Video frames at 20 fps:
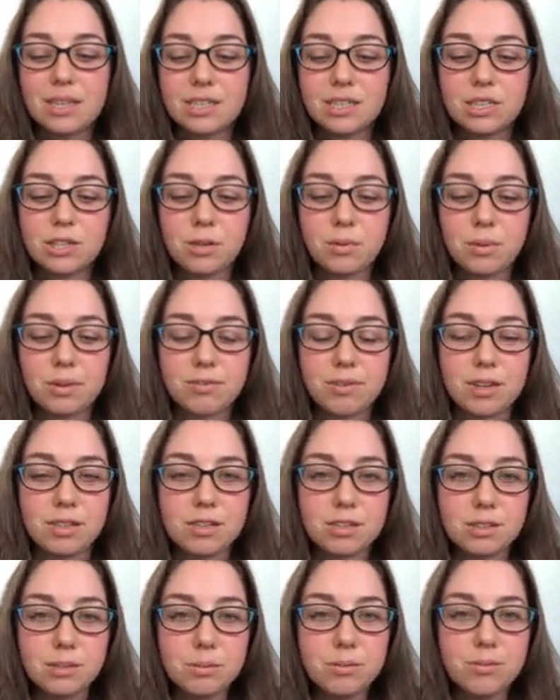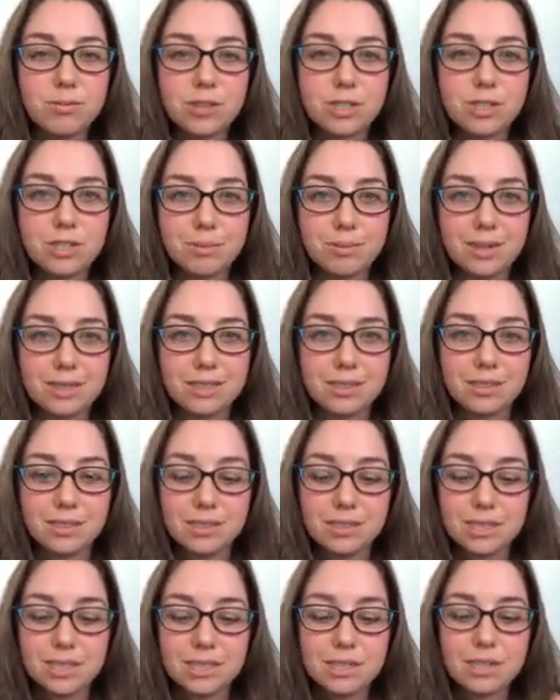So we've got superficial
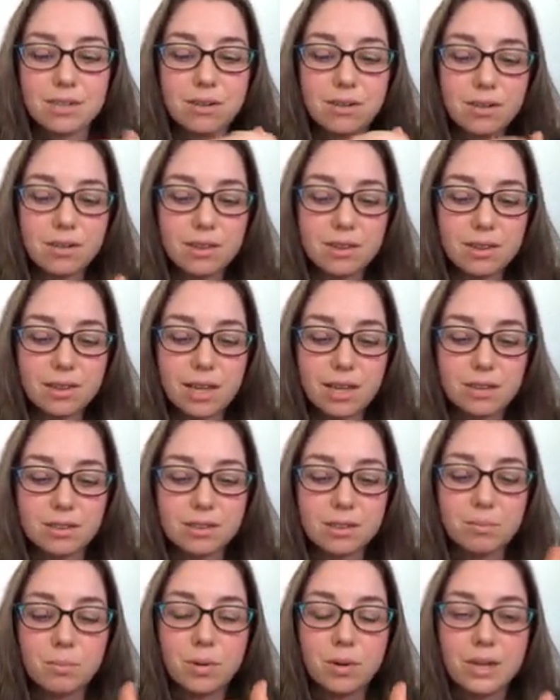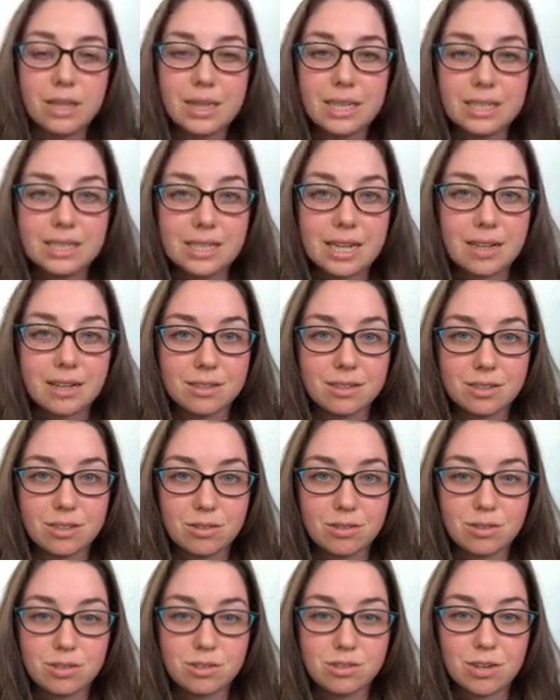muscles that are supporting these
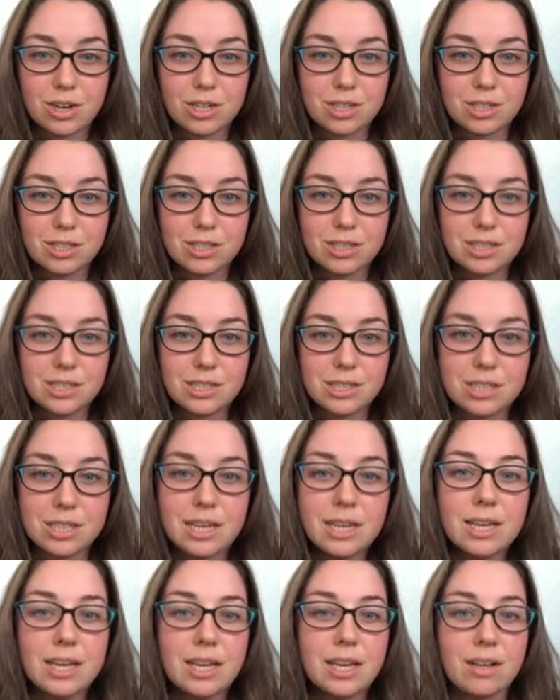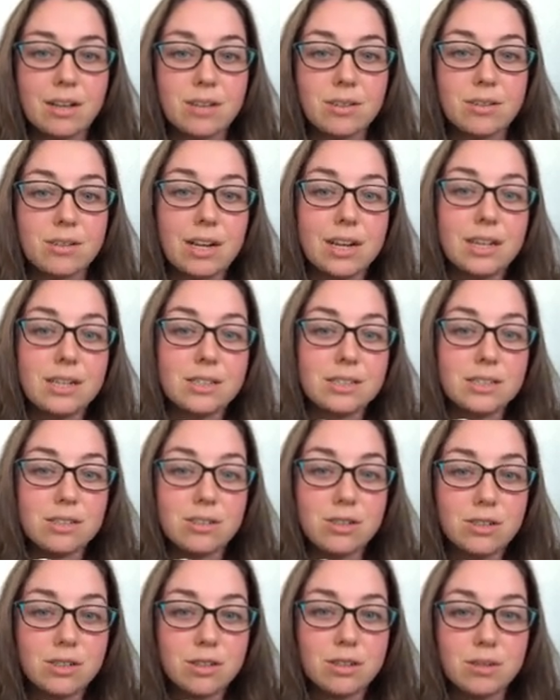external structures, including
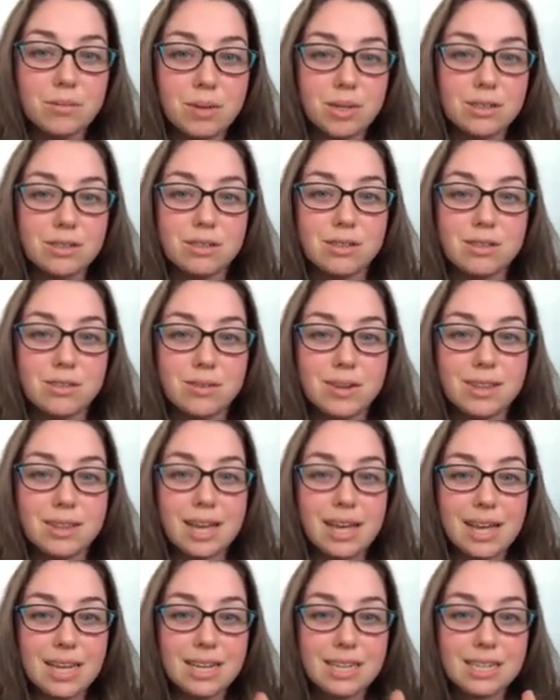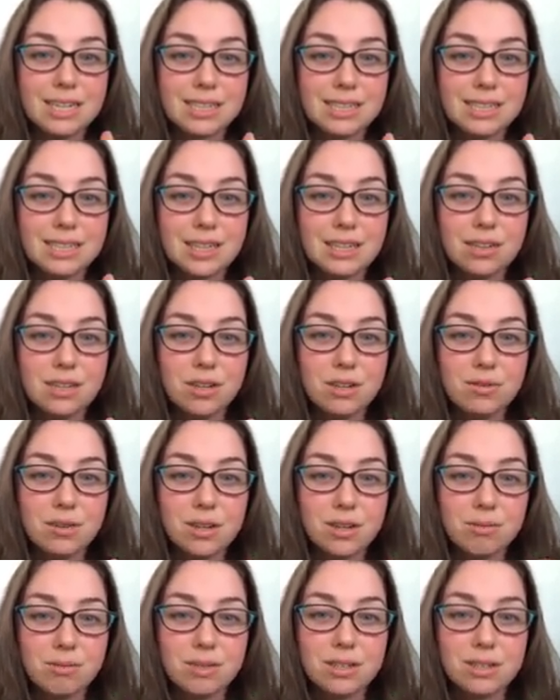circular muscles around the anus and the
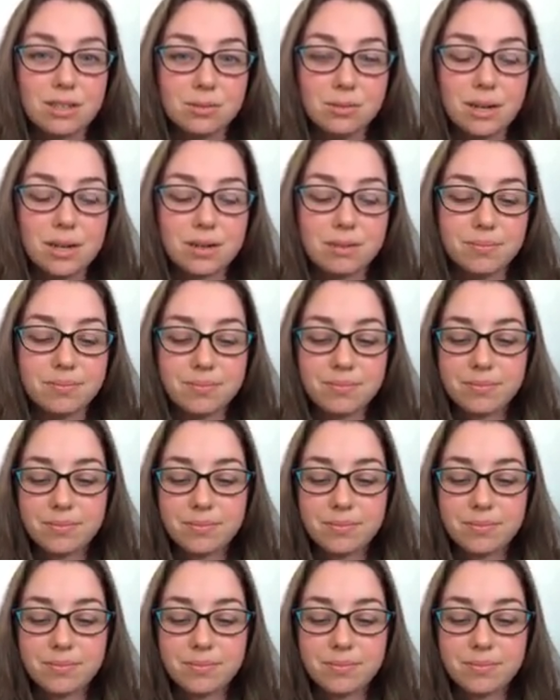urethra as well.